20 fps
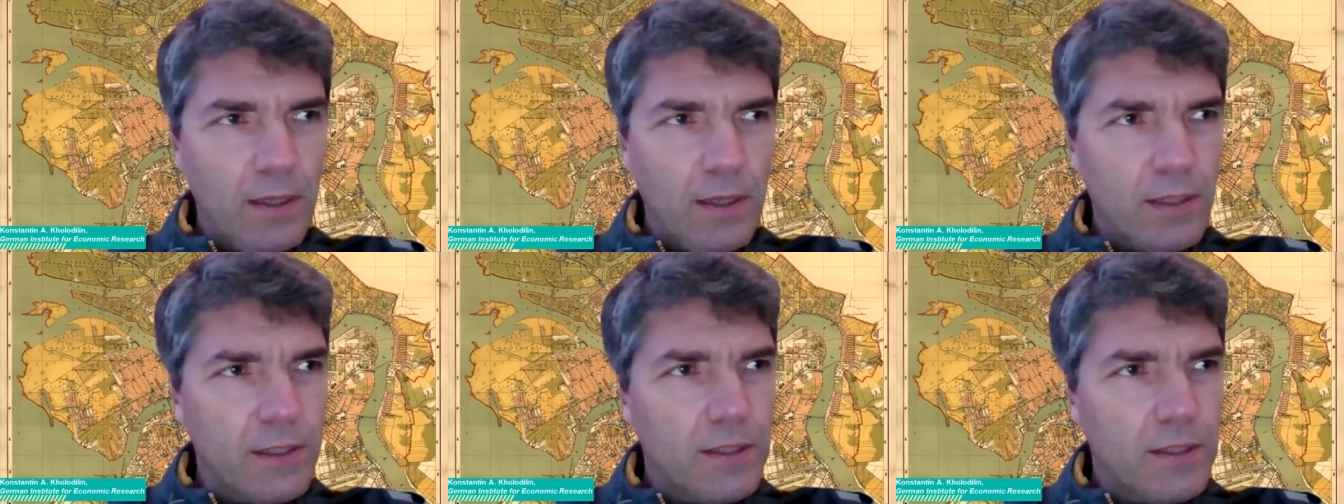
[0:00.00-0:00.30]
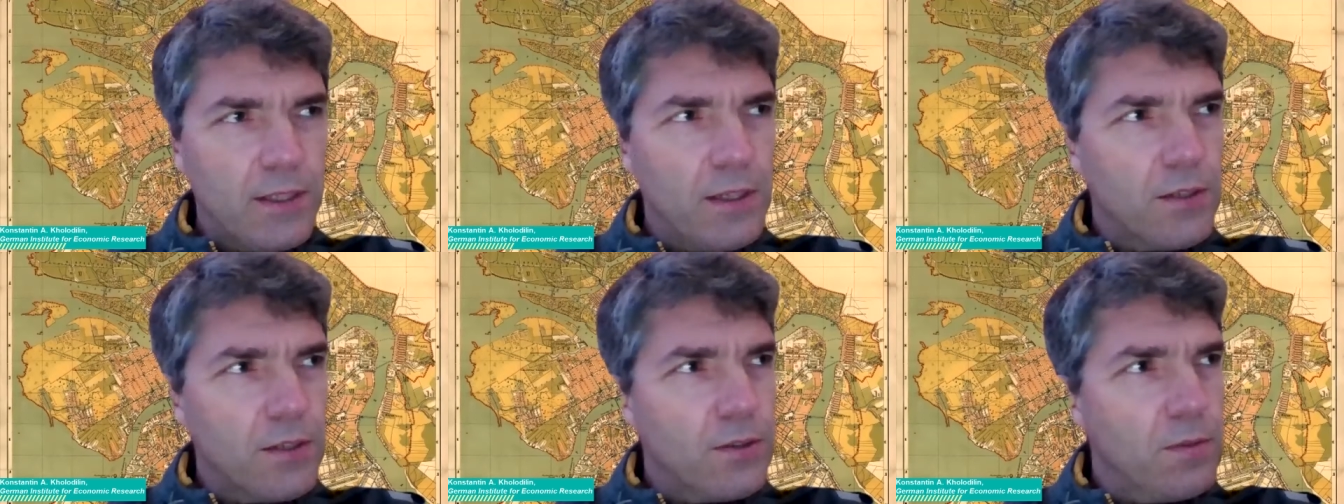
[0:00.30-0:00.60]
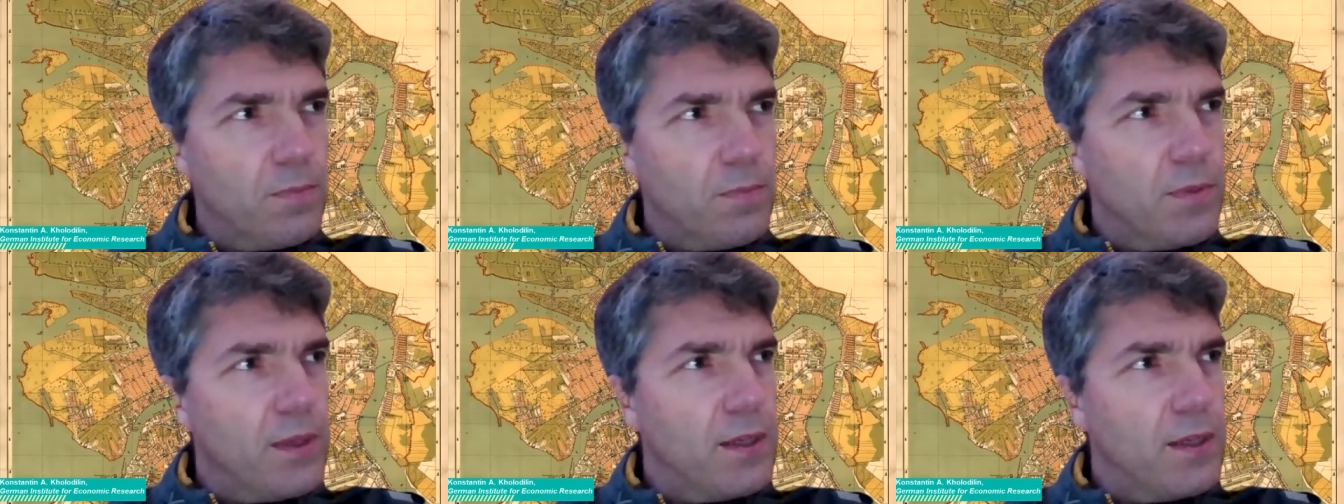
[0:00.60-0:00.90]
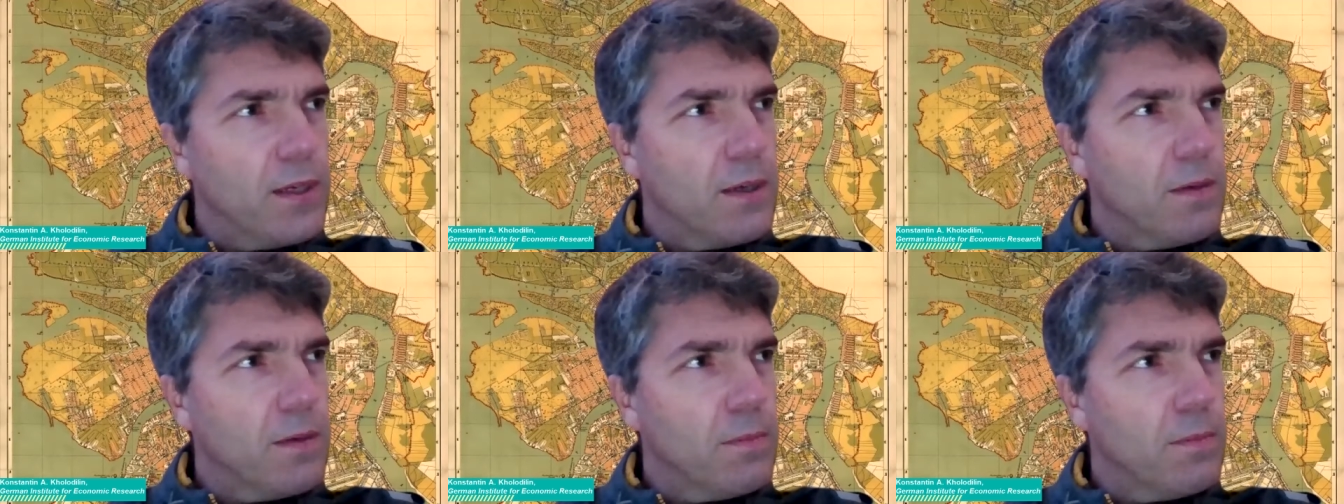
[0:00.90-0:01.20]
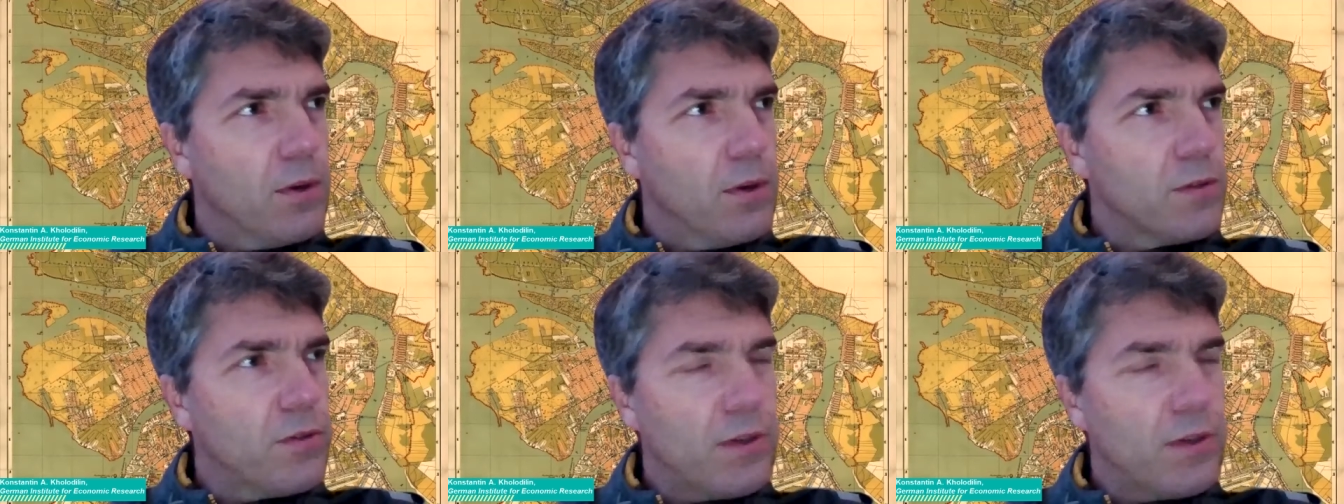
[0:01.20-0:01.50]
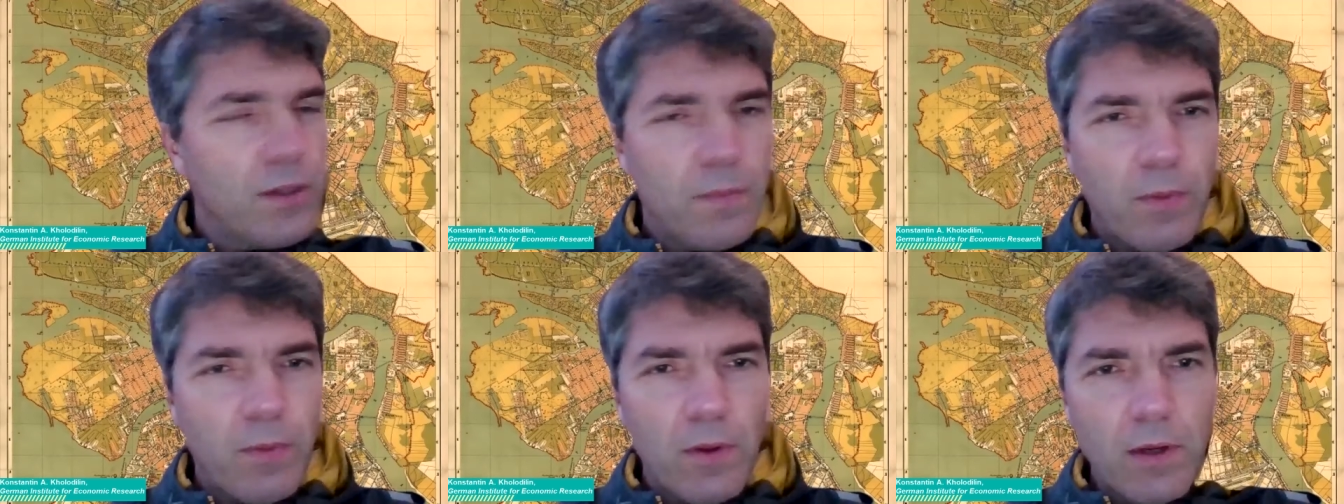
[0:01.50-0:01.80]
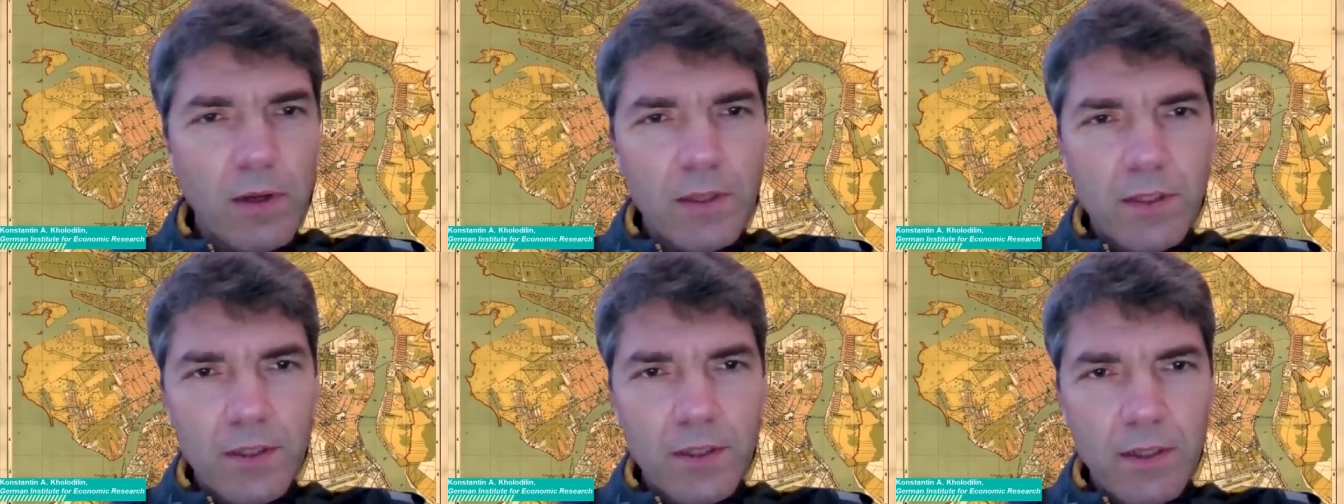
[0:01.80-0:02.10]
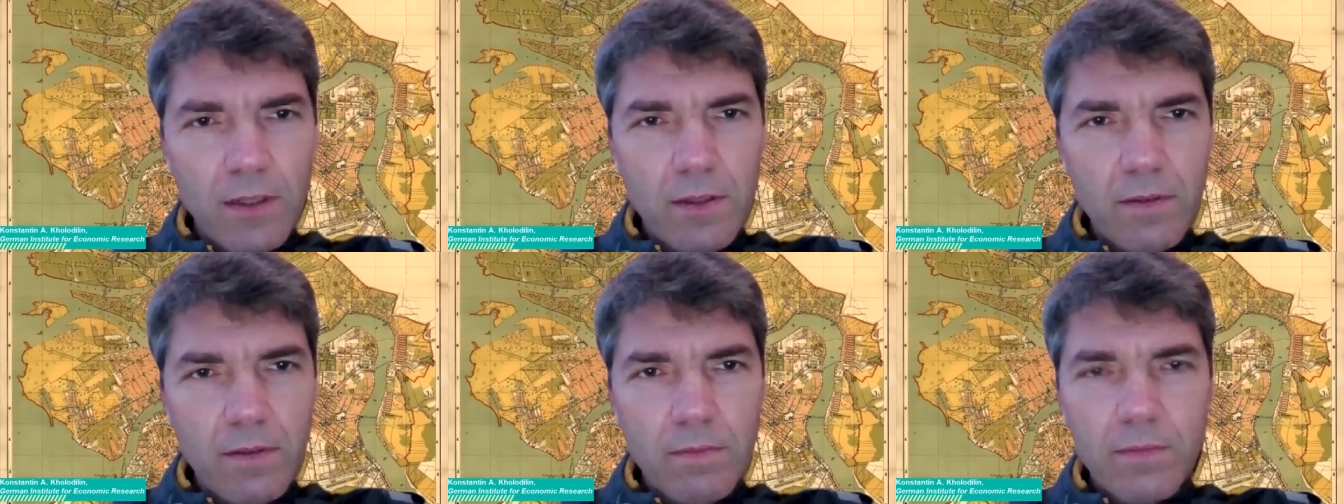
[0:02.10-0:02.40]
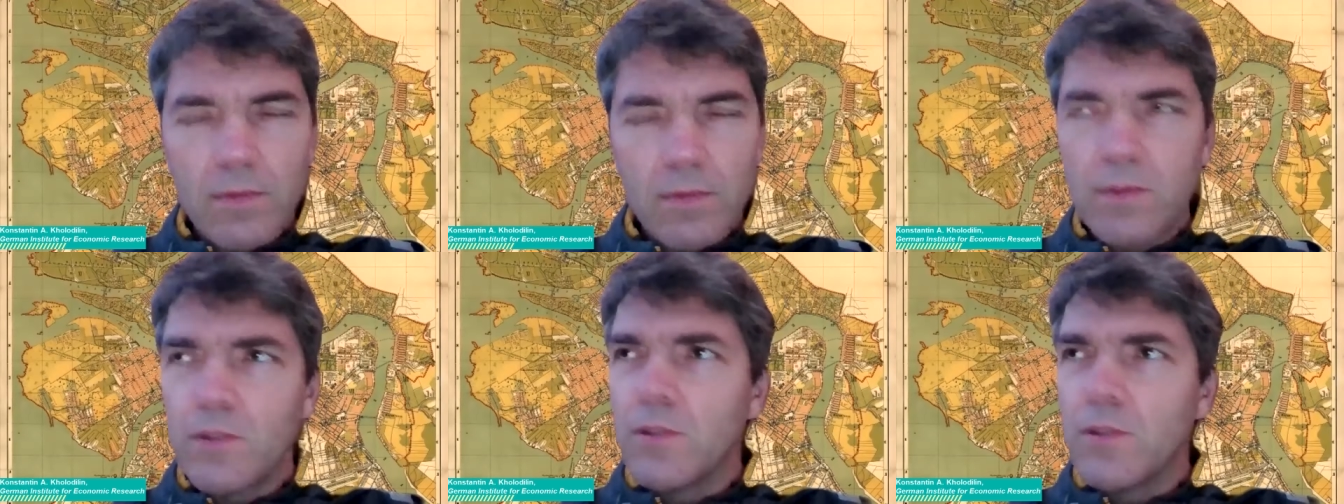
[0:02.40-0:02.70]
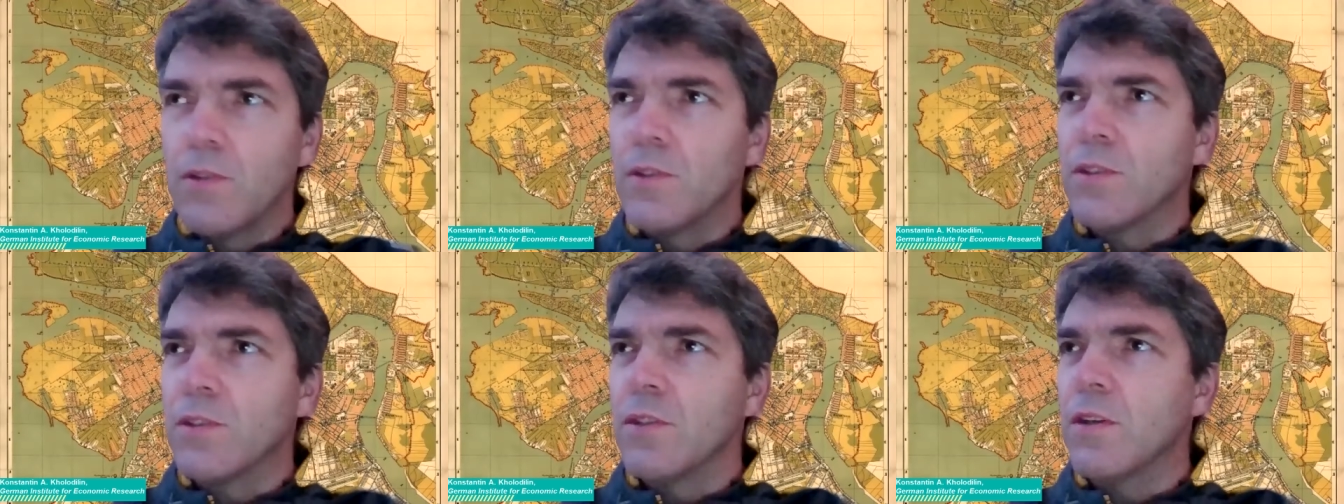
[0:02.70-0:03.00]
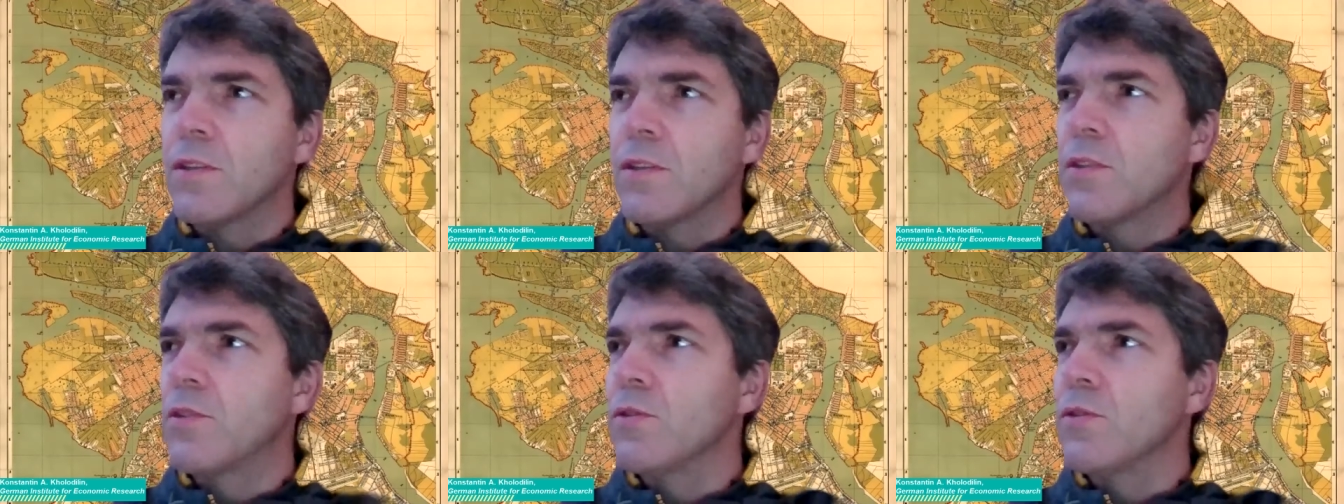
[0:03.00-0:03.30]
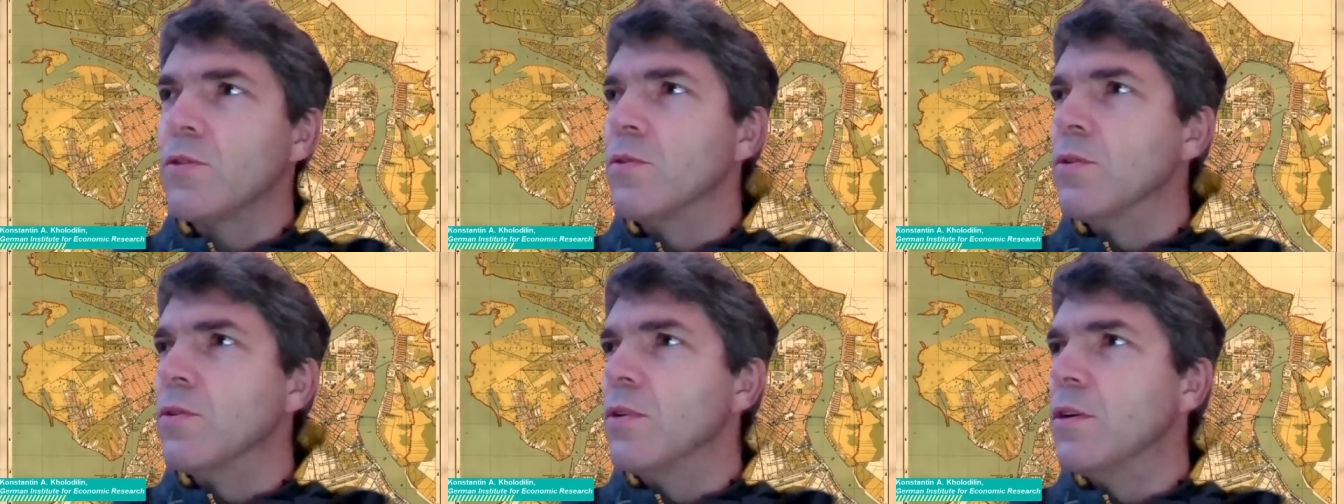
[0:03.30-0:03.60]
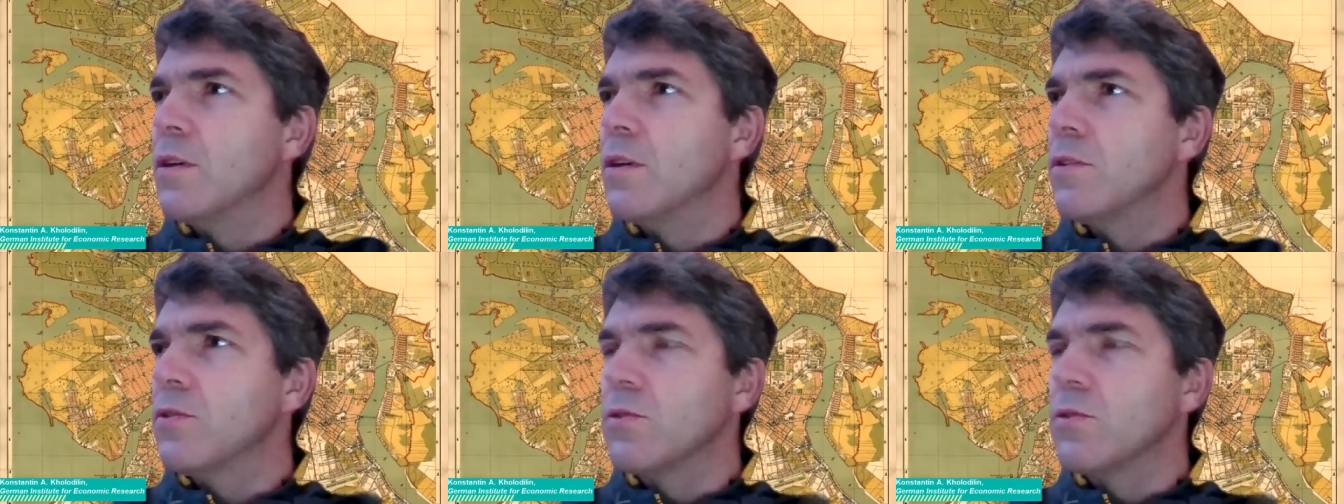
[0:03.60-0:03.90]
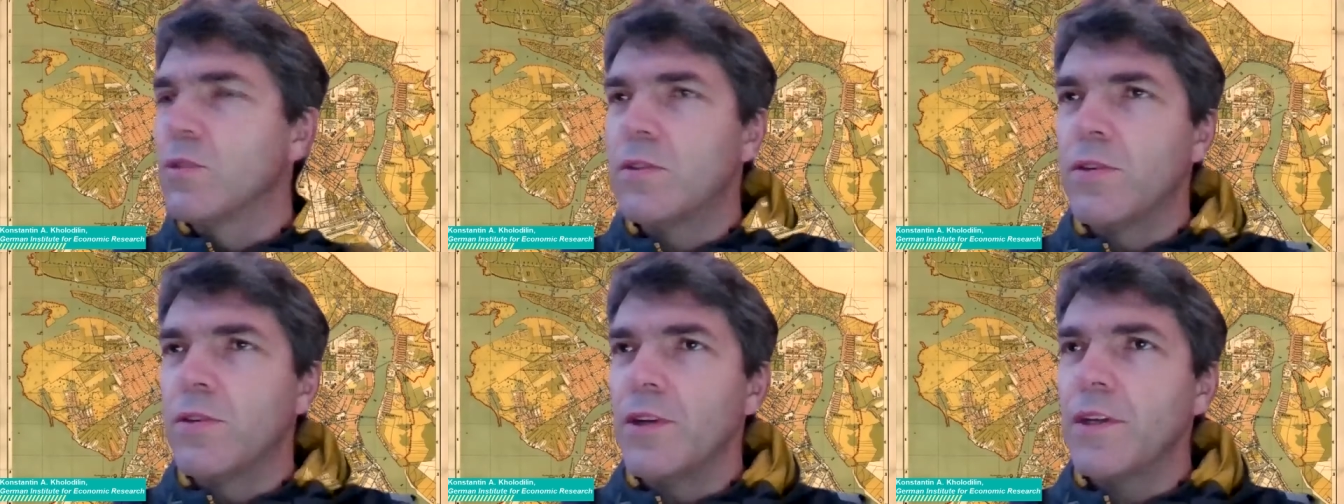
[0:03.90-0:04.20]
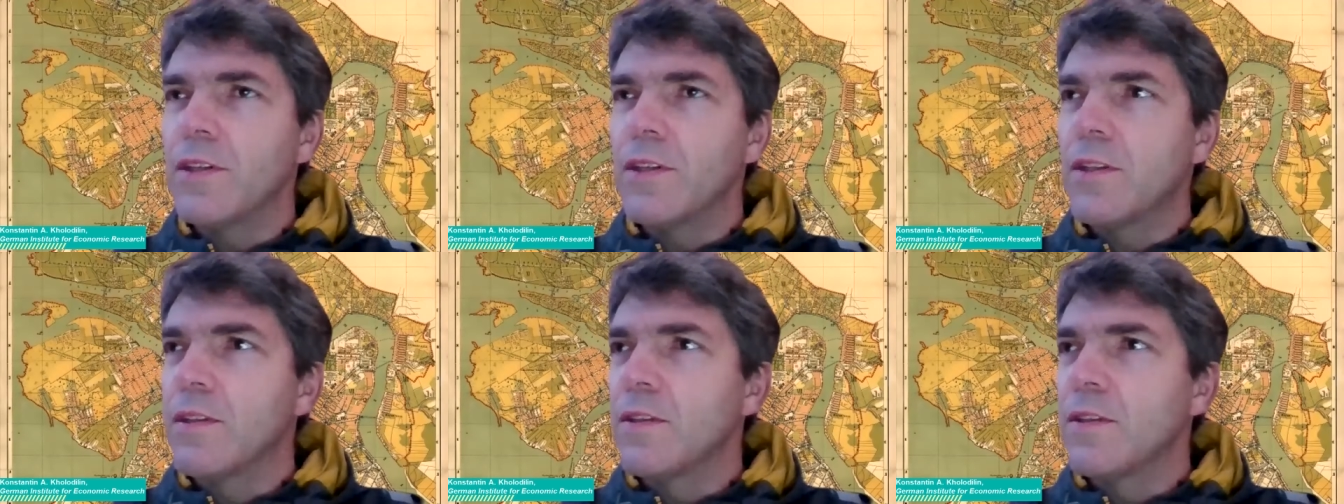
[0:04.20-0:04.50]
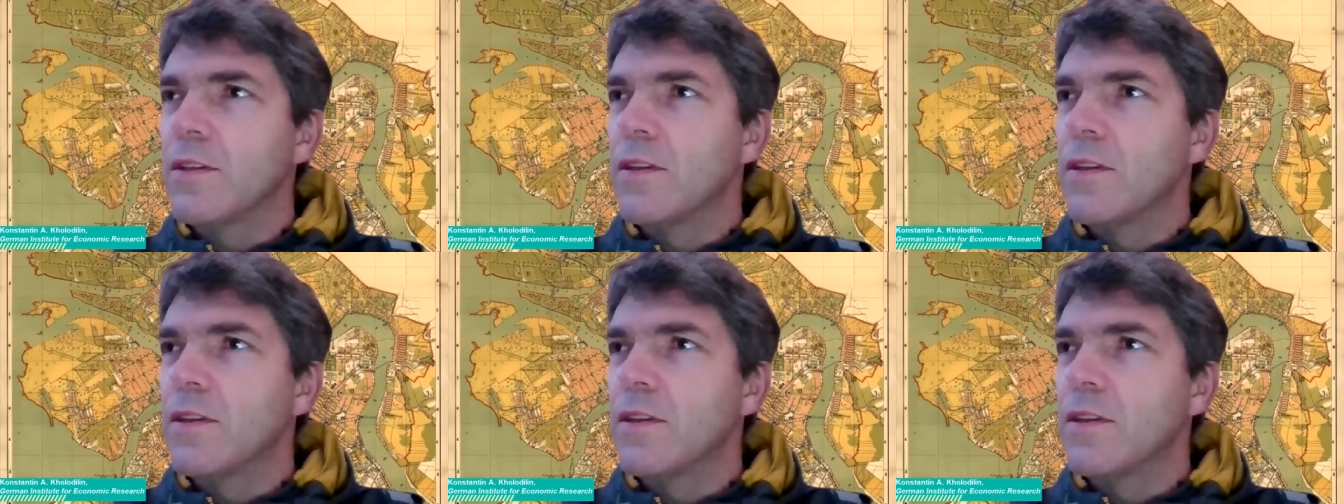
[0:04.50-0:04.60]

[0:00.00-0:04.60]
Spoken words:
considered to be a moderate policy, so it's not too strict